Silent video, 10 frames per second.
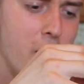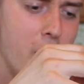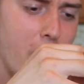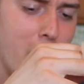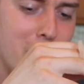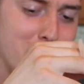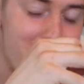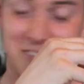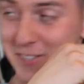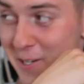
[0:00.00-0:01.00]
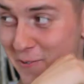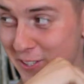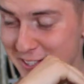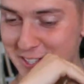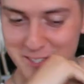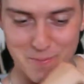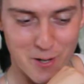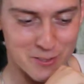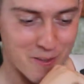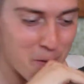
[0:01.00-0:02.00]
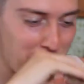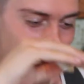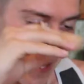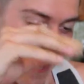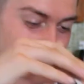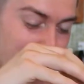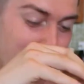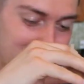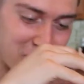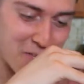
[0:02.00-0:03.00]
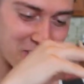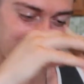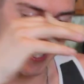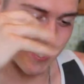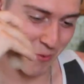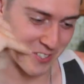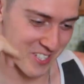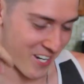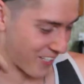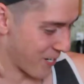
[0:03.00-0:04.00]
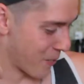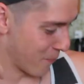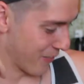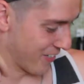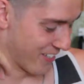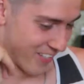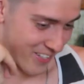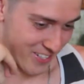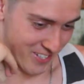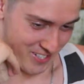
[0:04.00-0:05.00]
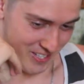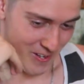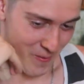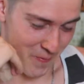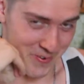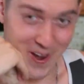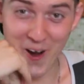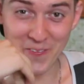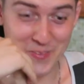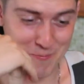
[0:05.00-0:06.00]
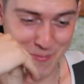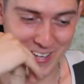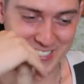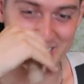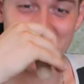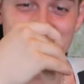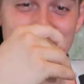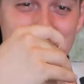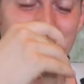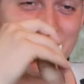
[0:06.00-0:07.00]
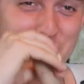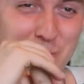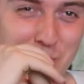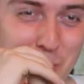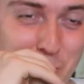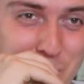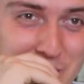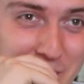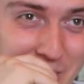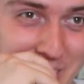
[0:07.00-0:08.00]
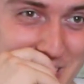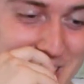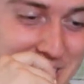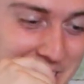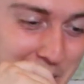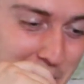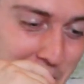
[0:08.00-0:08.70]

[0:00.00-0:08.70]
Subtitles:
I'm not sure if it's this much. I'm not sure if it's these ones that I got, but not the best tasting mushroom, I will be honest here.